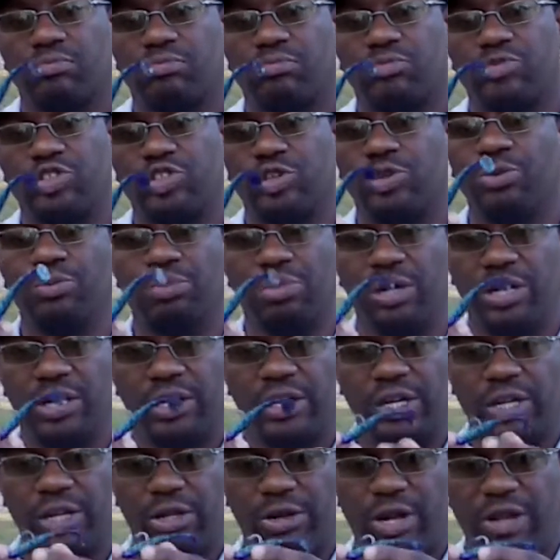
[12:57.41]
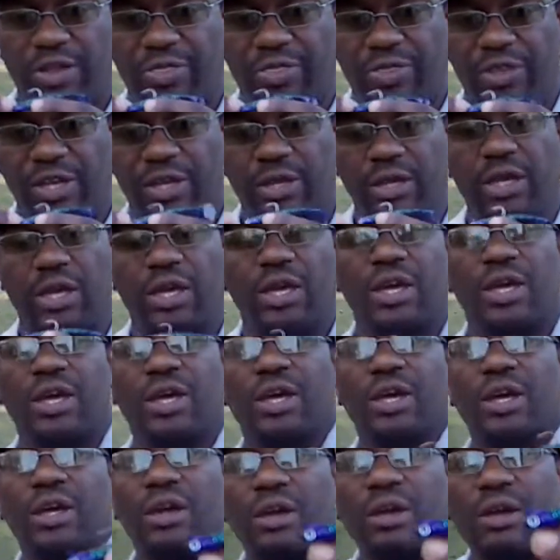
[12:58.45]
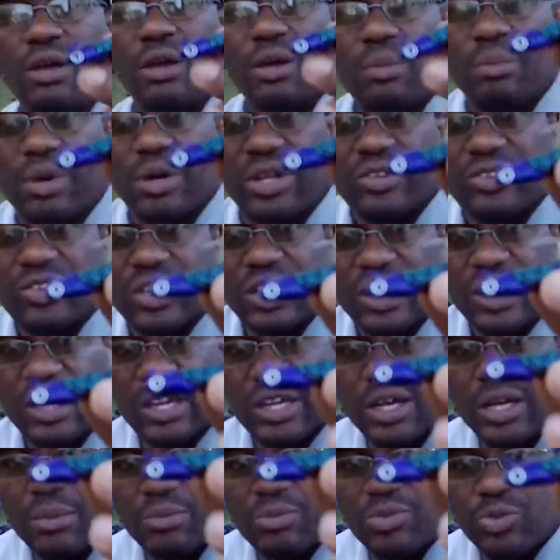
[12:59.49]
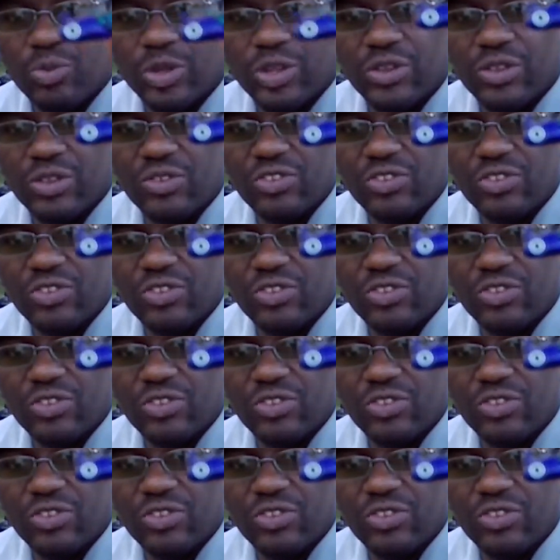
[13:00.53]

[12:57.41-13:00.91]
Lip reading: June bug color, I think. But see, it comes with its